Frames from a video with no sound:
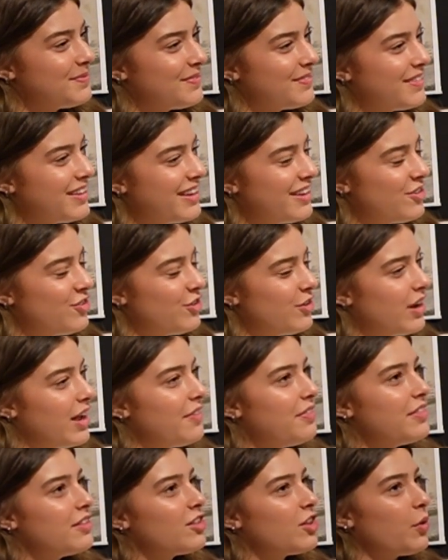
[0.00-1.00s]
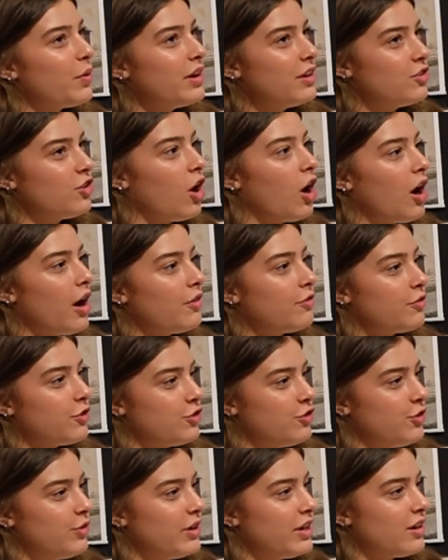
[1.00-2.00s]
look at you. And so he taught for
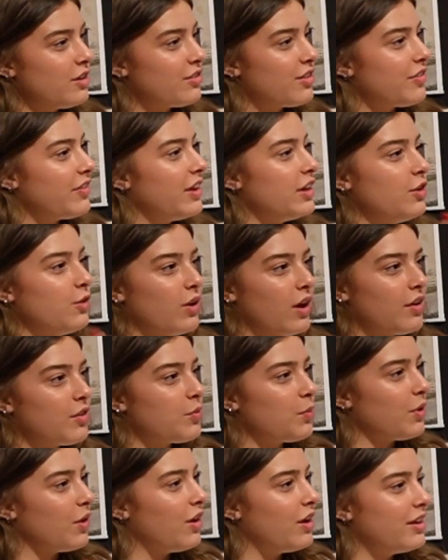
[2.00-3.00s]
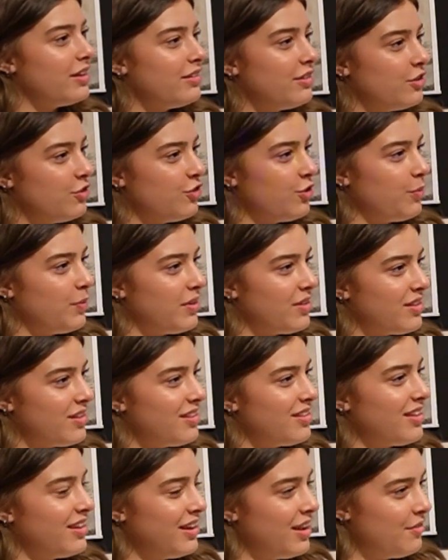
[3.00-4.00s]
2 years, and then you guys went on and did your
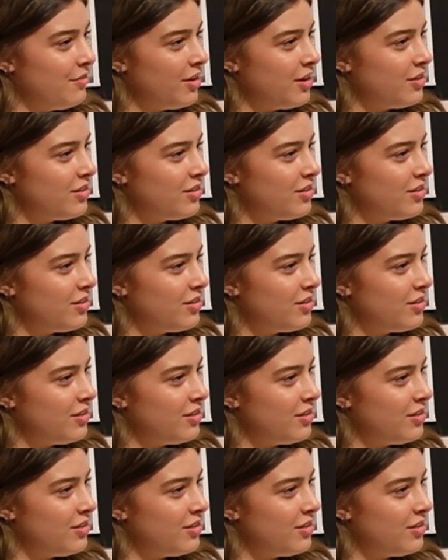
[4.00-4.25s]
business endeavors?